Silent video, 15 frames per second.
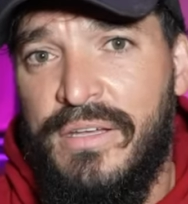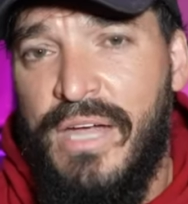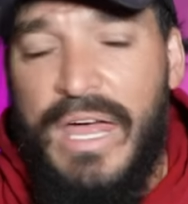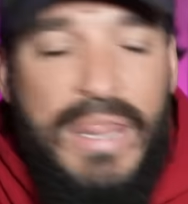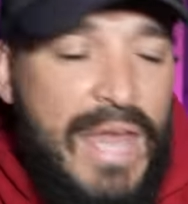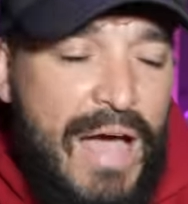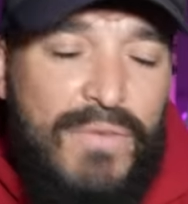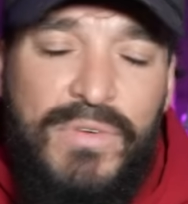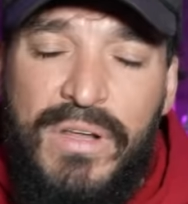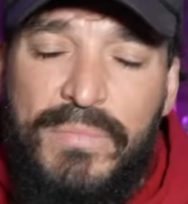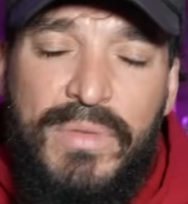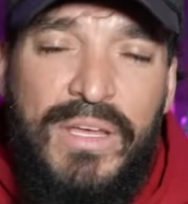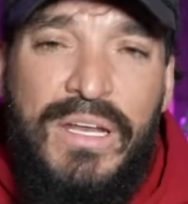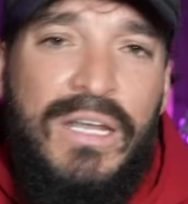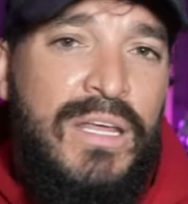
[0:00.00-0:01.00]
And that would
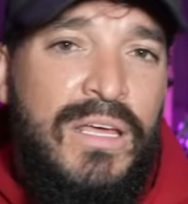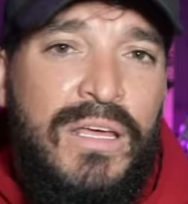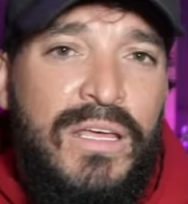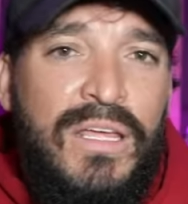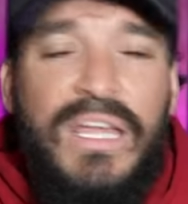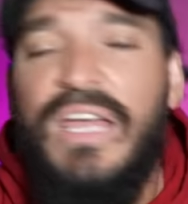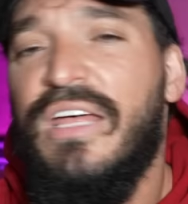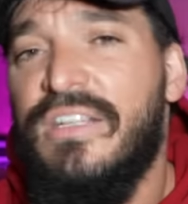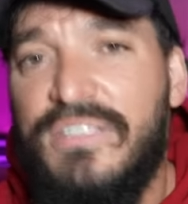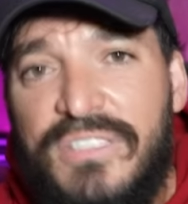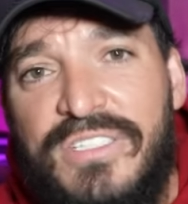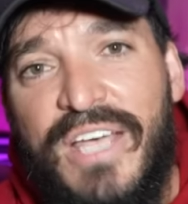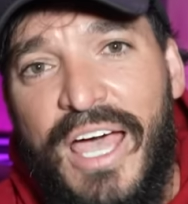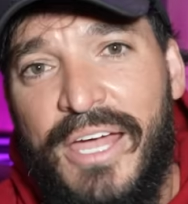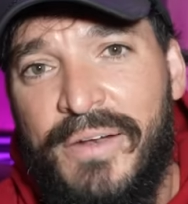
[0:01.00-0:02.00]
have been
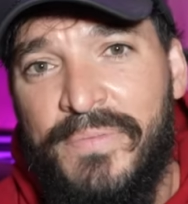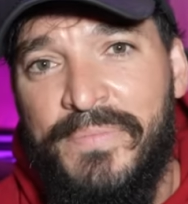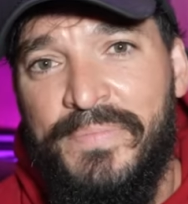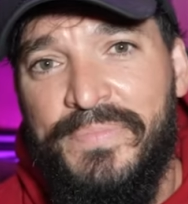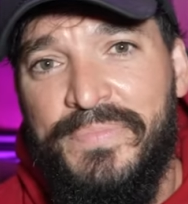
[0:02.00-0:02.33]
insane.